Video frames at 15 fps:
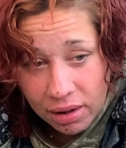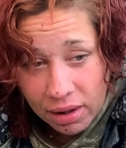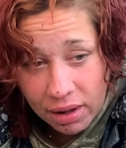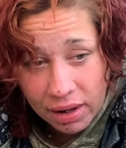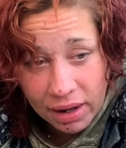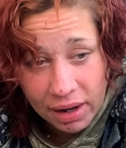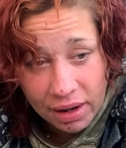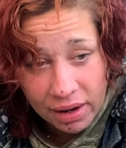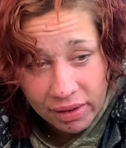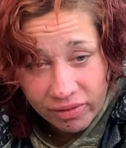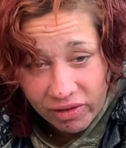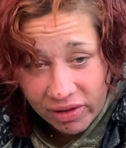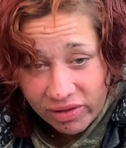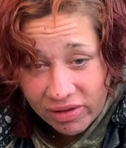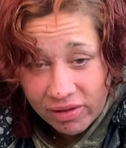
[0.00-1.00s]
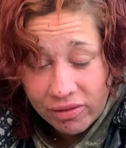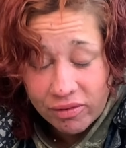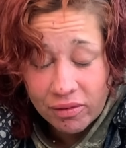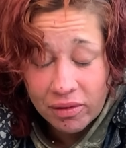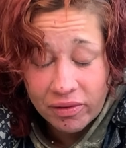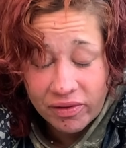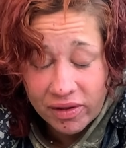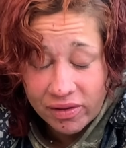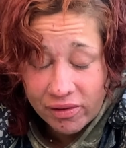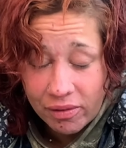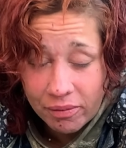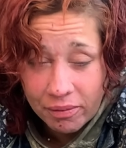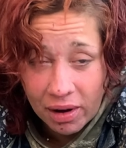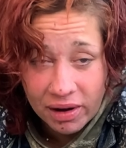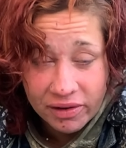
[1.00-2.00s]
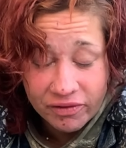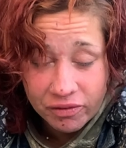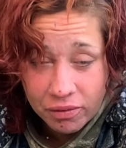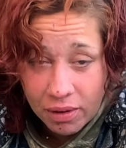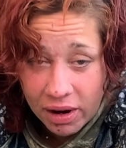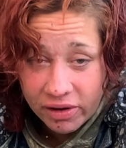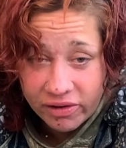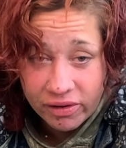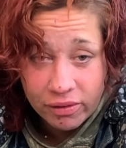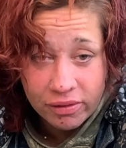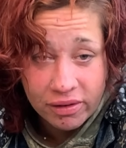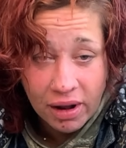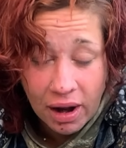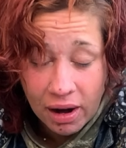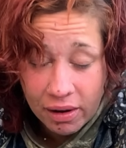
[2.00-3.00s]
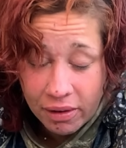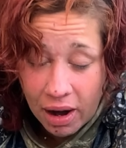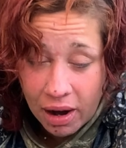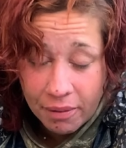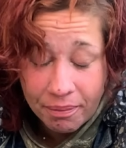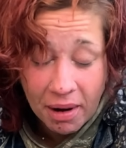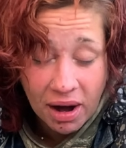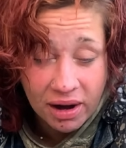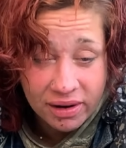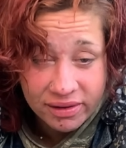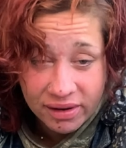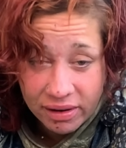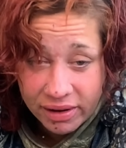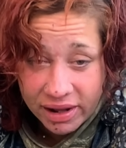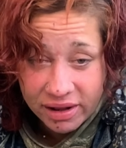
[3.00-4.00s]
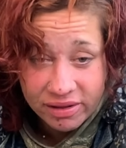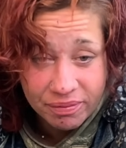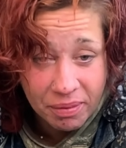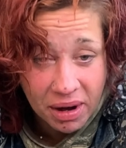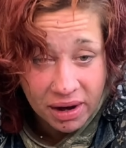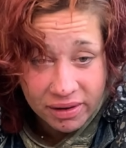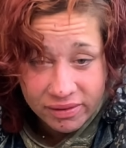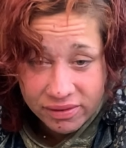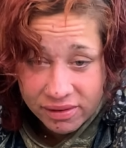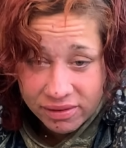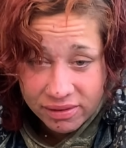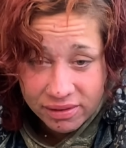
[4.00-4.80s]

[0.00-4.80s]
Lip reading: And then these are running through our parks, our kids' parks. This